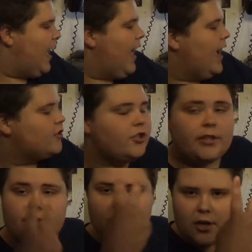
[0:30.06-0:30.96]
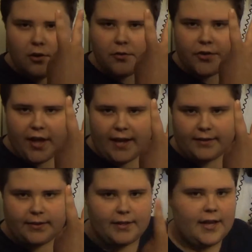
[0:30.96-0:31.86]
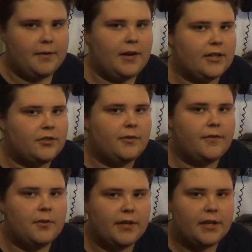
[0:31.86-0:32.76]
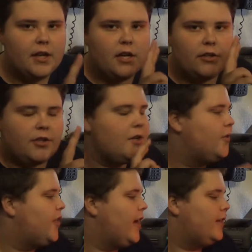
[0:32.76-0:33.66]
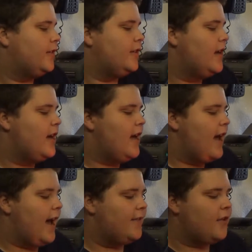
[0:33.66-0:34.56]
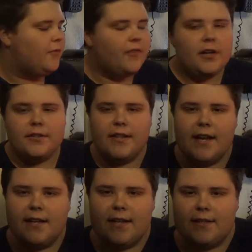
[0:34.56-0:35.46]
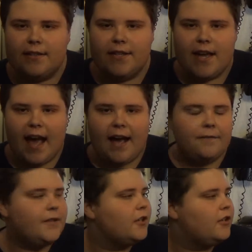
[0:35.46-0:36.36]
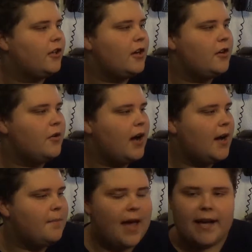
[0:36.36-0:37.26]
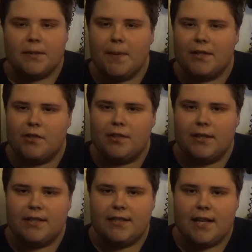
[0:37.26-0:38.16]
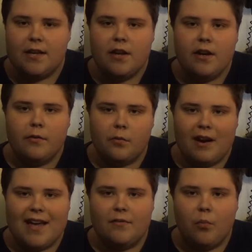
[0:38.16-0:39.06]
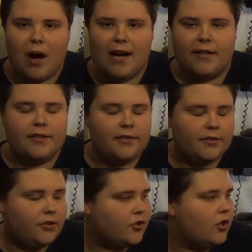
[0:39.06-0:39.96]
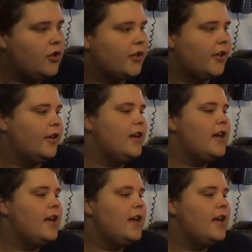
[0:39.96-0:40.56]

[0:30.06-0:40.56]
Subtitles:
actually 2 things today. We're actually reviewing 2 things. And the first thing is the Afterglow Xbox 360 red wired controller.